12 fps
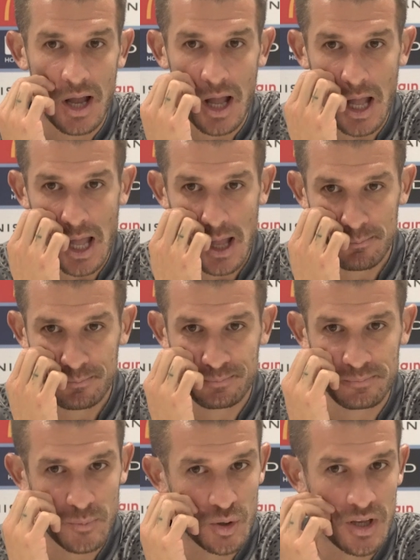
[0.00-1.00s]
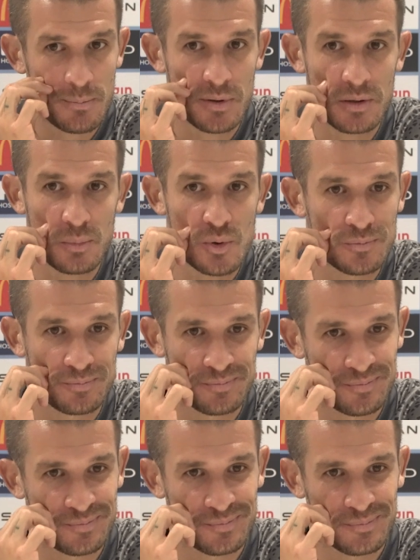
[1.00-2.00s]
By keeping the ball.
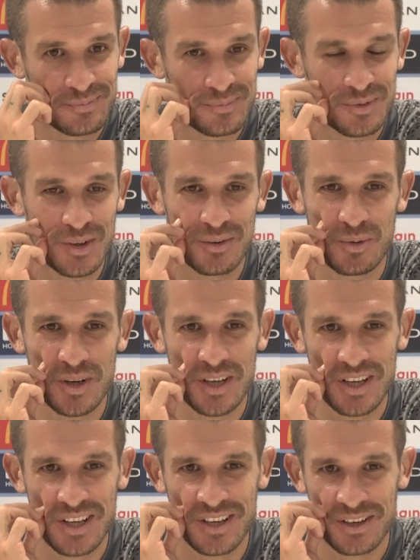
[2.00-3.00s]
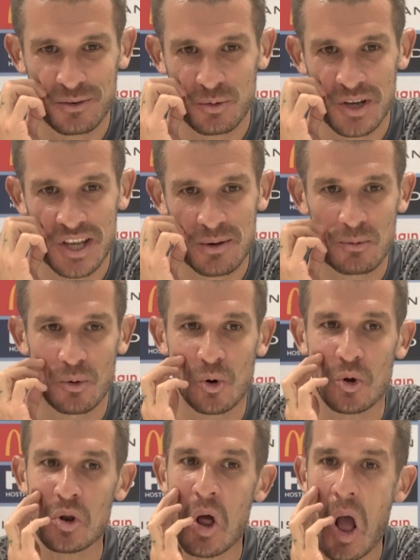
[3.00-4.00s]
So if we keep the
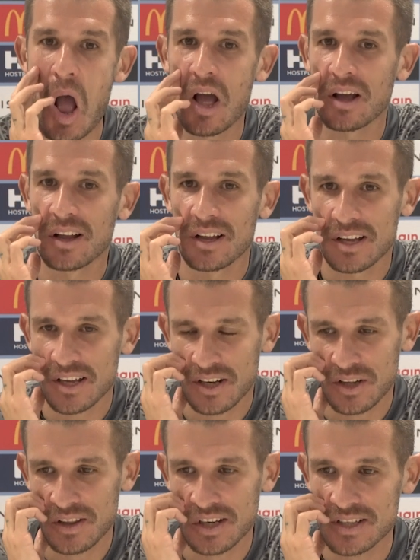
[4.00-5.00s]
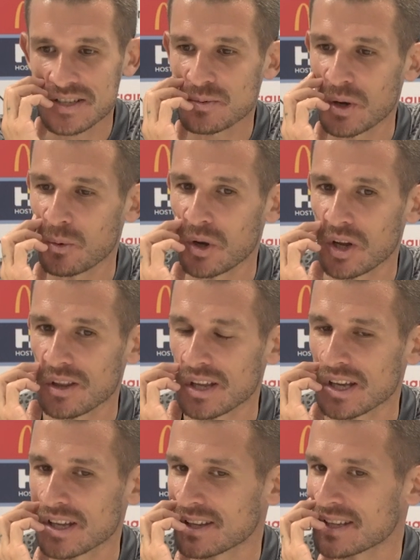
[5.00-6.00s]
ball, then we know
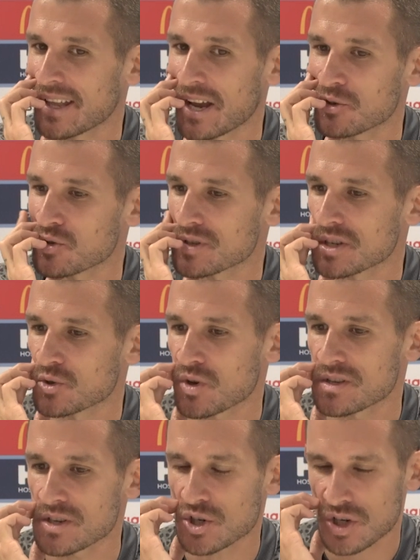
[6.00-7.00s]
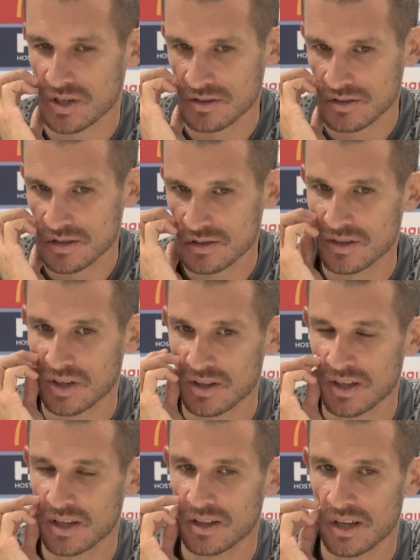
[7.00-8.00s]
they're dangerous in transition.
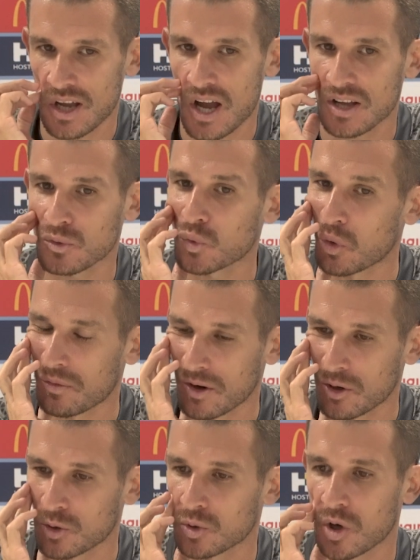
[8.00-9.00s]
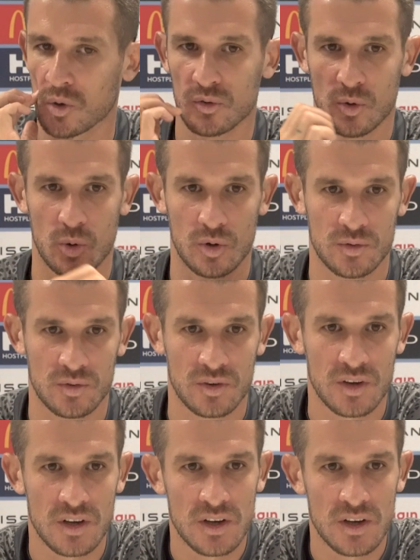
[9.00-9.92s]
They are 2 very good goal scorers,